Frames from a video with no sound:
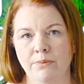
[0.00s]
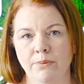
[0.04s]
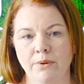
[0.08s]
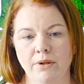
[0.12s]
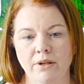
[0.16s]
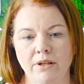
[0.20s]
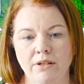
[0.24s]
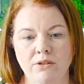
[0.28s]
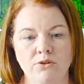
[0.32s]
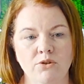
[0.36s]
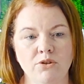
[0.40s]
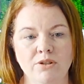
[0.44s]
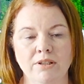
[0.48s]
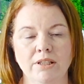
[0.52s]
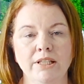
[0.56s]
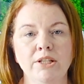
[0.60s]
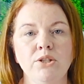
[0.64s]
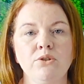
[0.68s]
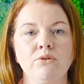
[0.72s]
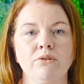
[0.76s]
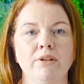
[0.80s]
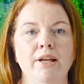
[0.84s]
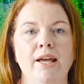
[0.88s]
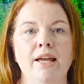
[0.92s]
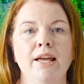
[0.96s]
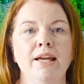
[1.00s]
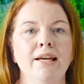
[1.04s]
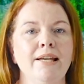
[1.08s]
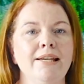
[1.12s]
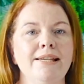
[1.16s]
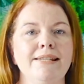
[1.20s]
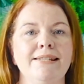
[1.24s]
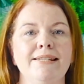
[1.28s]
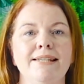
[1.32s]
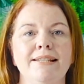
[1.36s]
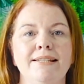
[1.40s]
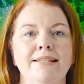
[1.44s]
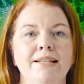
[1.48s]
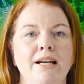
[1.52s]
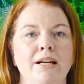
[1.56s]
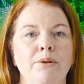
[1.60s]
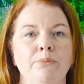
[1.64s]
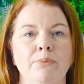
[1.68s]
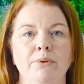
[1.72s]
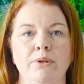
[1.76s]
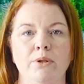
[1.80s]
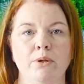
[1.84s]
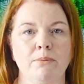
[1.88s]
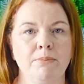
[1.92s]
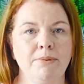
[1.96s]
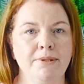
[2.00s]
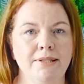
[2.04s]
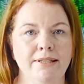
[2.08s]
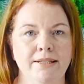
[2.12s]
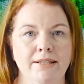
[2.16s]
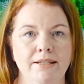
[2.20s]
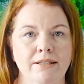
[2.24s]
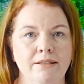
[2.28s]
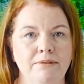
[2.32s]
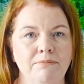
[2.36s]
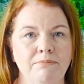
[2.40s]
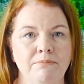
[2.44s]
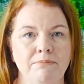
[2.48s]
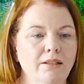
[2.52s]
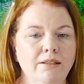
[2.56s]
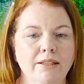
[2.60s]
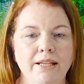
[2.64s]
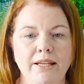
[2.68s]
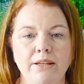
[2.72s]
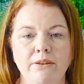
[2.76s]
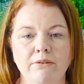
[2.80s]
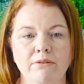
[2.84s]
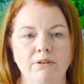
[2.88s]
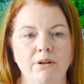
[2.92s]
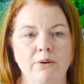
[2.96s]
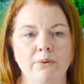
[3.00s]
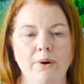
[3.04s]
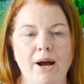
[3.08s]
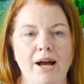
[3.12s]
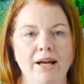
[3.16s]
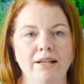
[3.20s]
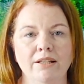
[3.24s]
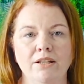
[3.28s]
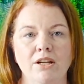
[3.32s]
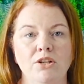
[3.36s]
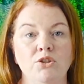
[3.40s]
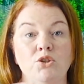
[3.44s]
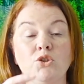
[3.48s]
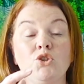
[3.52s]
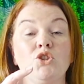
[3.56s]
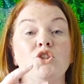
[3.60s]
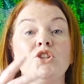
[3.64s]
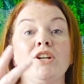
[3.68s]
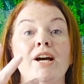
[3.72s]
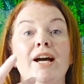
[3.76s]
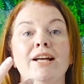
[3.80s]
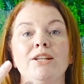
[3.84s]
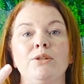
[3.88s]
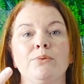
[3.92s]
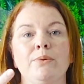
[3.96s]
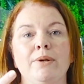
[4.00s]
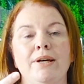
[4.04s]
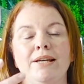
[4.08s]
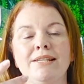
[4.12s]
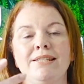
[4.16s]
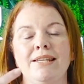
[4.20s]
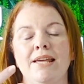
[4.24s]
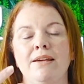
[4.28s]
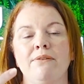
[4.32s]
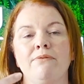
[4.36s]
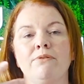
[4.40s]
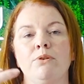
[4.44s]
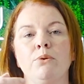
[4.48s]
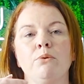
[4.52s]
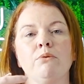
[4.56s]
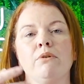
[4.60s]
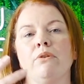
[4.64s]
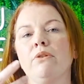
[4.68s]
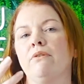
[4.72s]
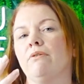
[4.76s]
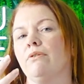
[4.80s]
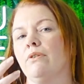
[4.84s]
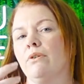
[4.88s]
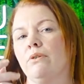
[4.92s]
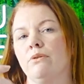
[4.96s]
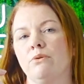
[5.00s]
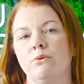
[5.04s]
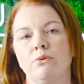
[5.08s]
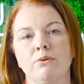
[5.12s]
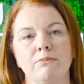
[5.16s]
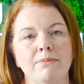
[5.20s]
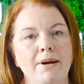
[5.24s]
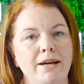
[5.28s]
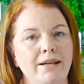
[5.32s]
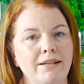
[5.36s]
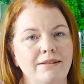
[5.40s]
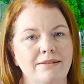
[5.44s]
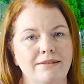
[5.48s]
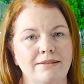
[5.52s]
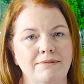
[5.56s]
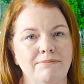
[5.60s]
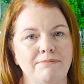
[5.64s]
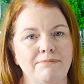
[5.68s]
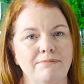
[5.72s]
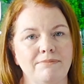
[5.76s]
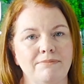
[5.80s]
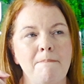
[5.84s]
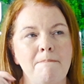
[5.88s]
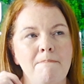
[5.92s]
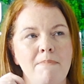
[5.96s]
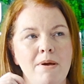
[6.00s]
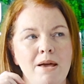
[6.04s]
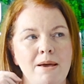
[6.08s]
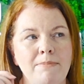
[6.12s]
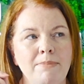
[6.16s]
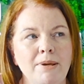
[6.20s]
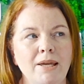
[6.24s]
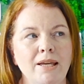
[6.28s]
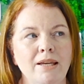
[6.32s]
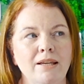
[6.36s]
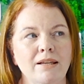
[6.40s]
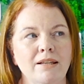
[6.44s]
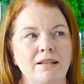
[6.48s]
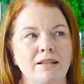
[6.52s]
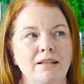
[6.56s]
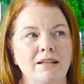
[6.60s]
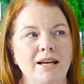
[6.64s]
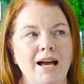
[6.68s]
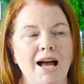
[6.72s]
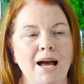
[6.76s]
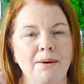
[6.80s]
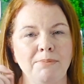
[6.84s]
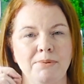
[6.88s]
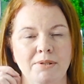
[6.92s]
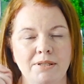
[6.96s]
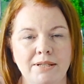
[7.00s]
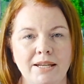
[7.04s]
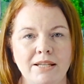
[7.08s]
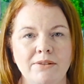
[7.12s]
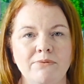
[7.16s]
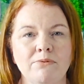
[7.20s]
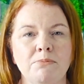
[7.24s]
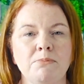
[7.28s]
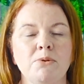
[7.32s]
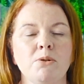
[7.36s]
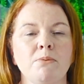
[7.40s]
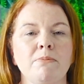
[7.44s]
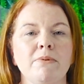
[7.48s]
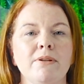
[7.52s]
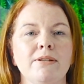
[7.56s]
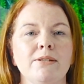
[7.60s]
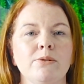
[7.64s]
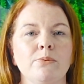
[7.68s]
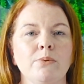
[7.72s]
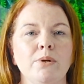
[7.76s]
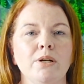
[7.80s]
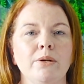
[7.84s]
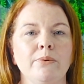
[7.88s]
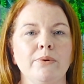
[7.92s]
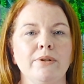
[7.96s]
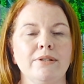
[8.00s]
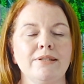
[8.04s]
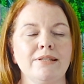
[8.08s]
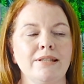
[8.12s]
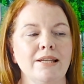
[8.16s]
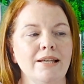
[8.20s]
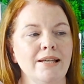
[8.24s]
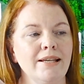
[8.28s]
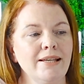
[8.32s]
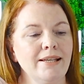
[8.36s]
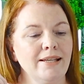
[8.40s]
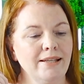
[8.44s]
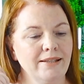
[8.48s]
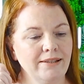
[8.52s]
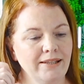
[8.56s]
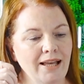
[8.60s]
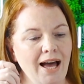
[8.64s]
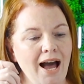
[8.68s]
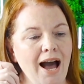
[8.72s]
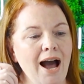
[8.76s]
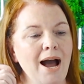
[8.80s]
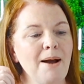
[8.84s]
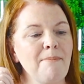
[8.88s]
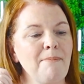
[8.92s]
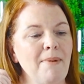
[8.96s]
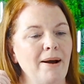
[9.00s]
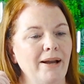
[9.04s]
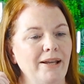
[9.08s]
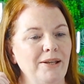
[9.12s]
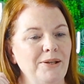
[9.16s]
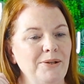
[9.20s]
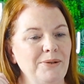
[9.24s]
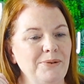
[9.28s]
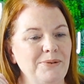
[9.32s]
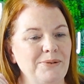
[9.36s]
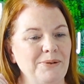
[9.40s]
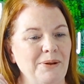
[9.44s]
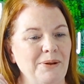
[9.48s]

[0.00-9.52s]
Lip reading: words. Just literally sit down with a cup of tea, click through and just chat to it as if you were on the phone to a mate. Maybe abstain from some of the swear words that I might use